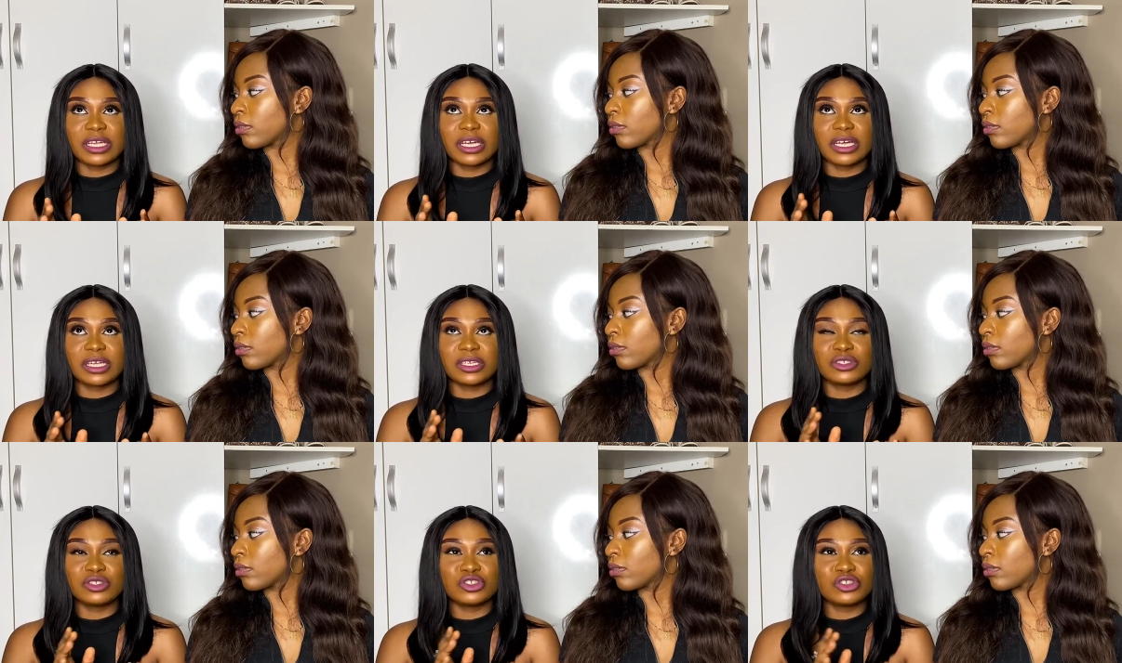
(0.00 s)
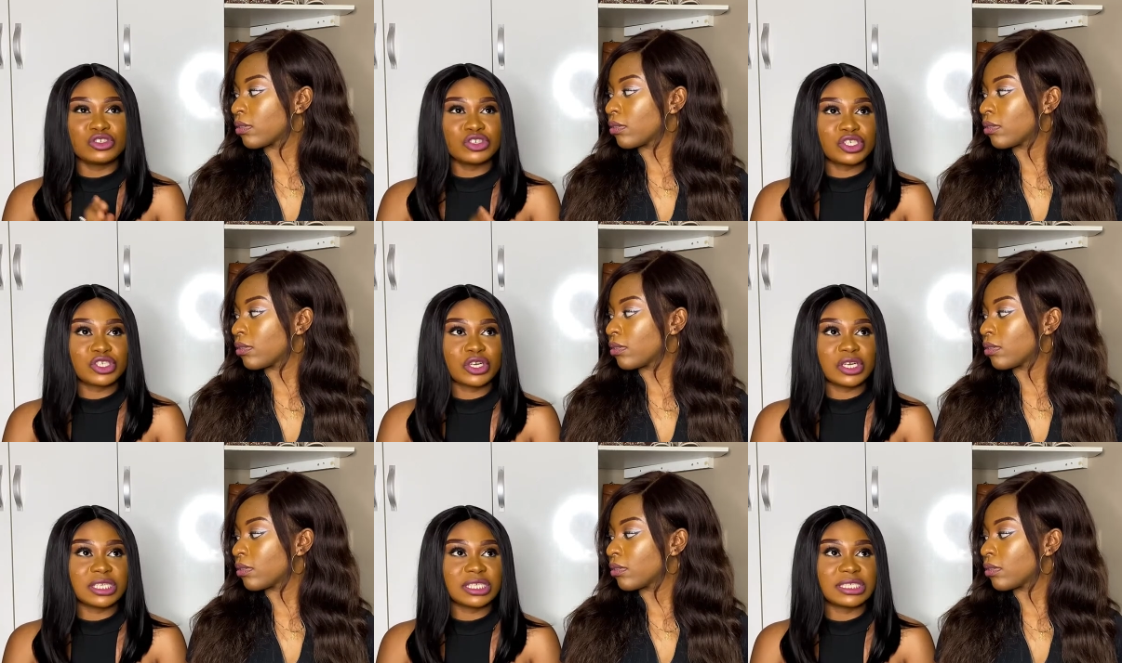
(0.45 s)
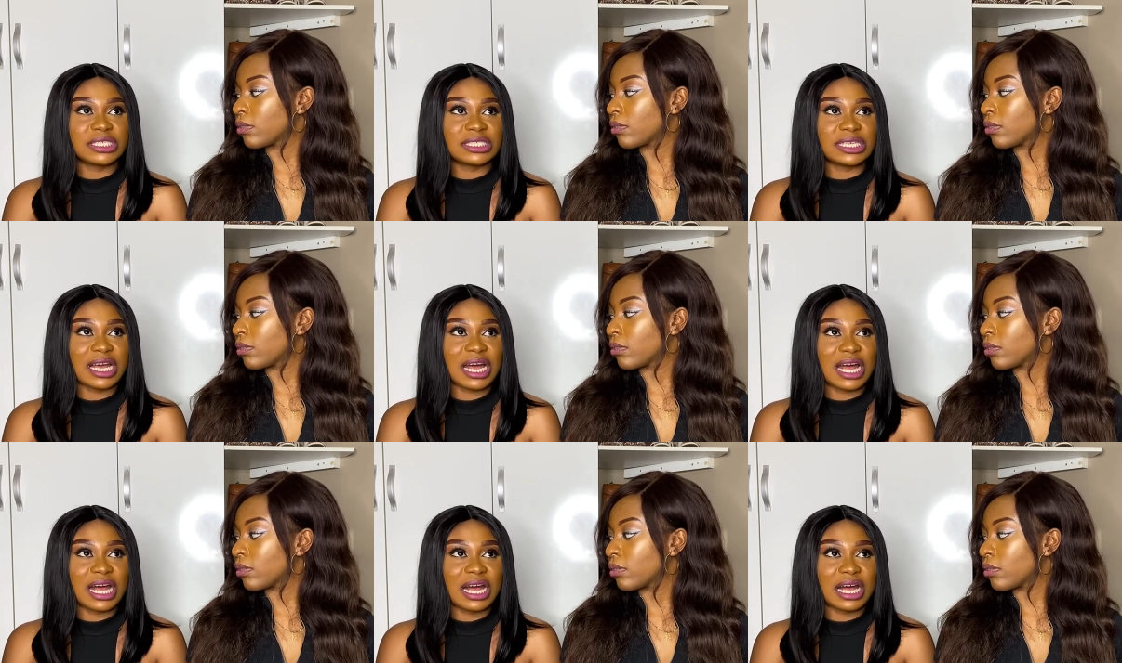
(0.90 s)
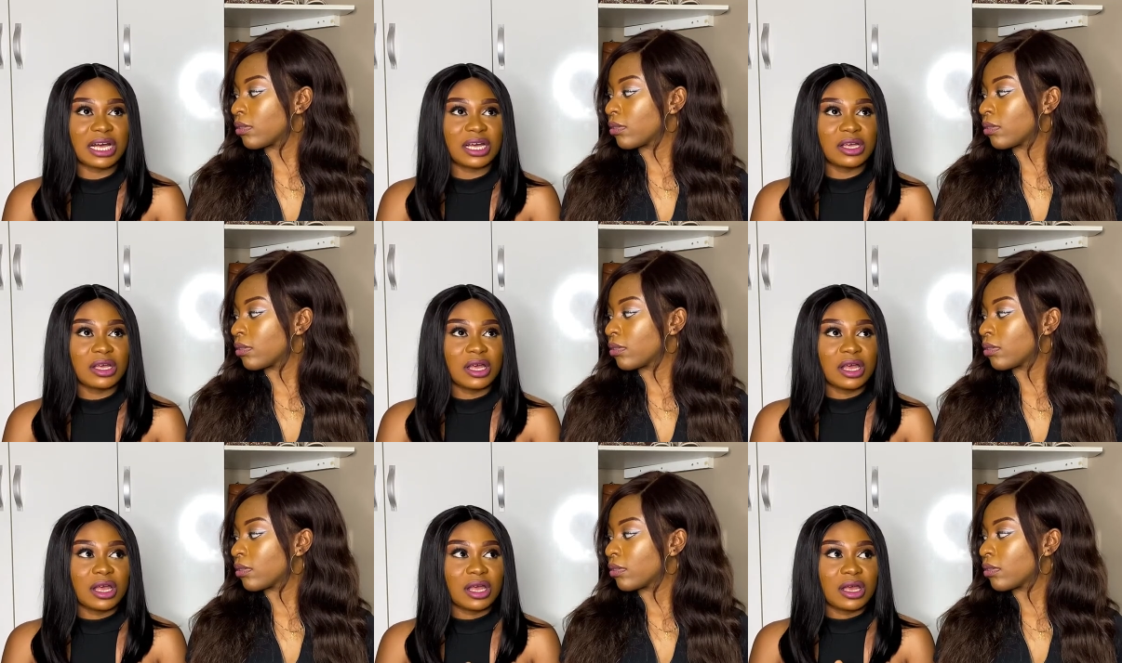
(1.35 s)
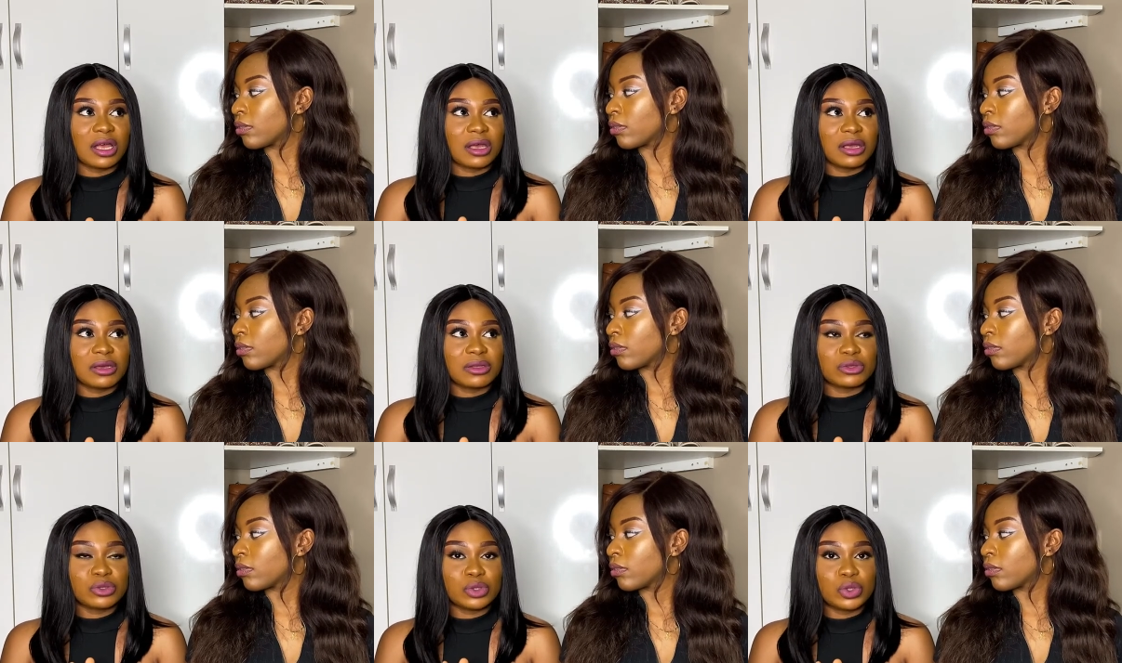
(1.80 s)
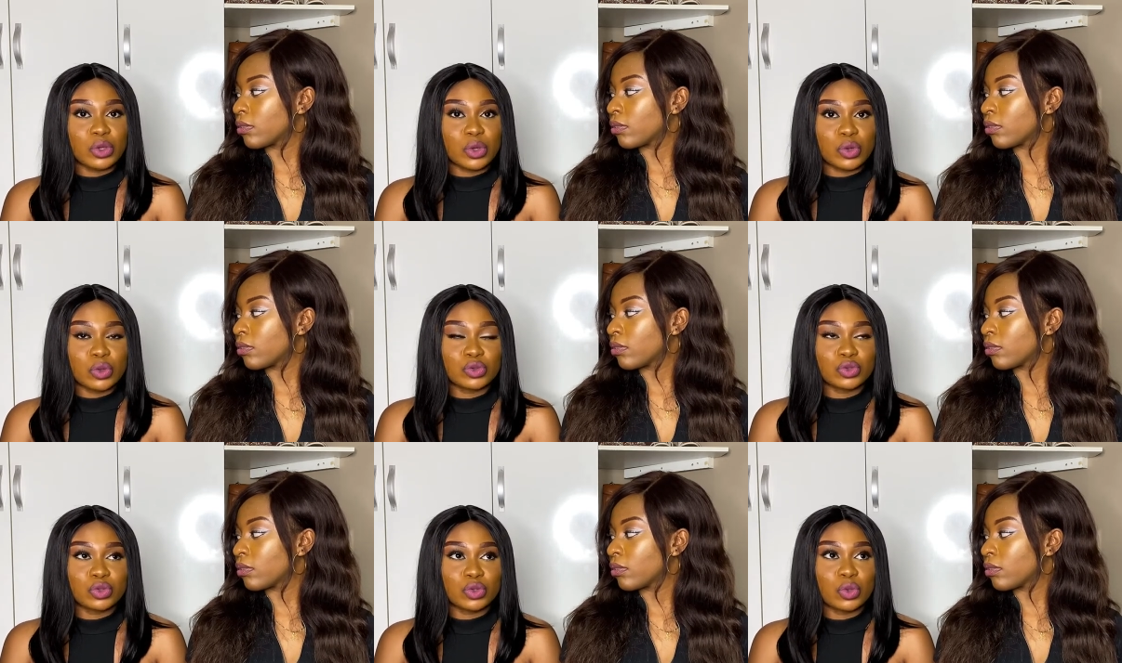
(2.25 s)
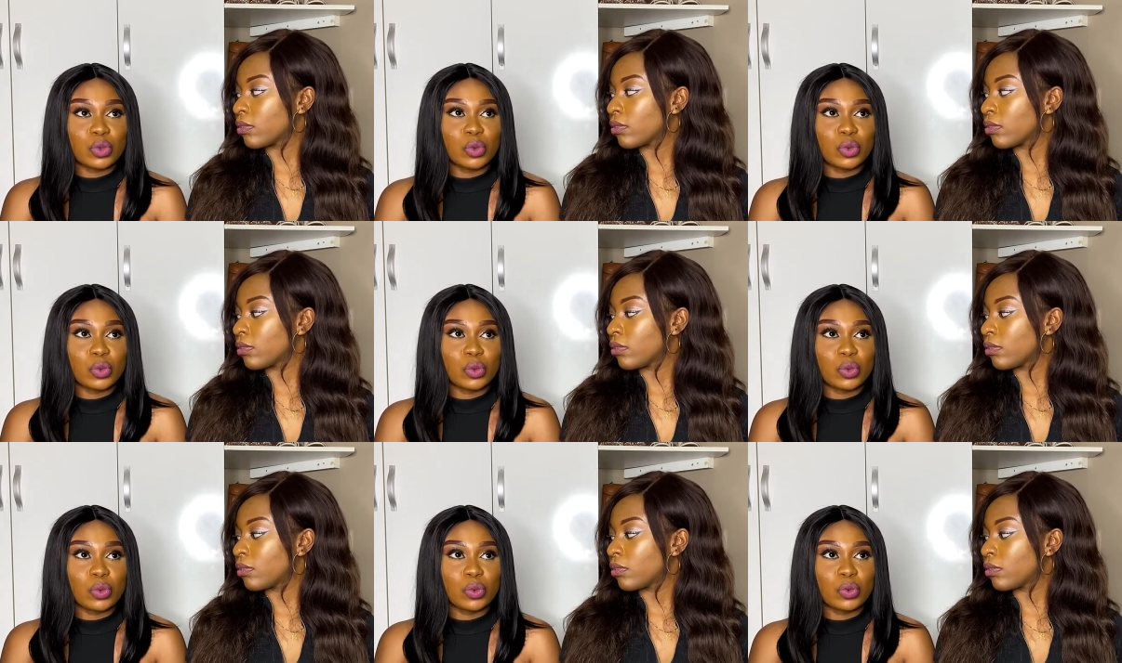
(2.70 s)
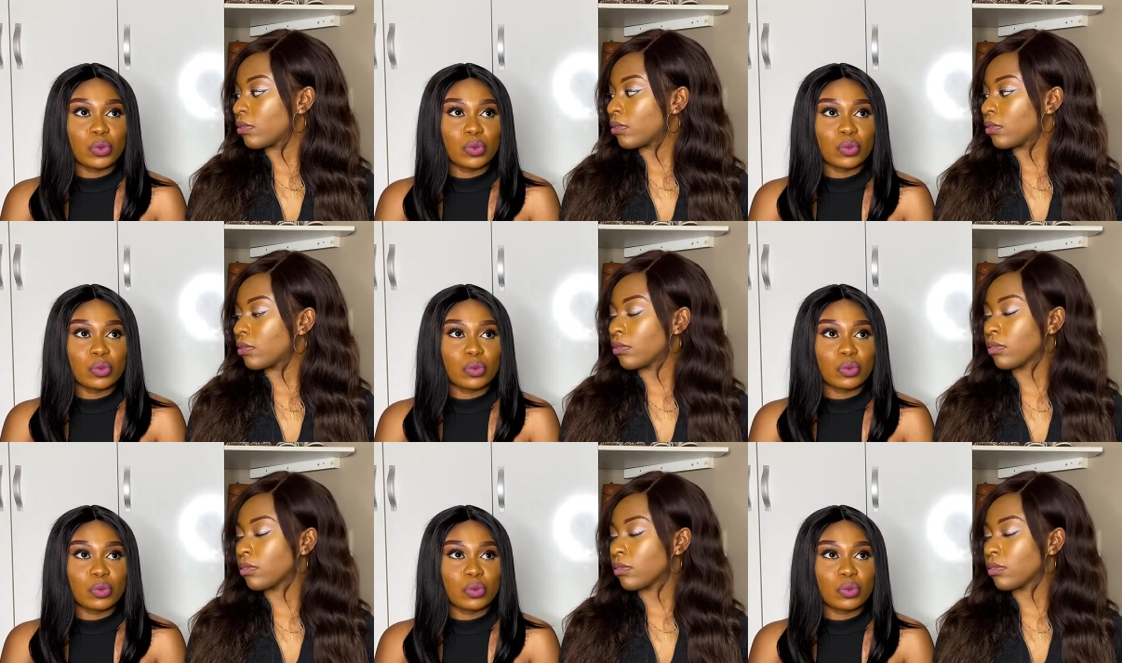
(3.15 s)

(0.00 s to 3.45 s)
Speaker 1: nutritionists are those who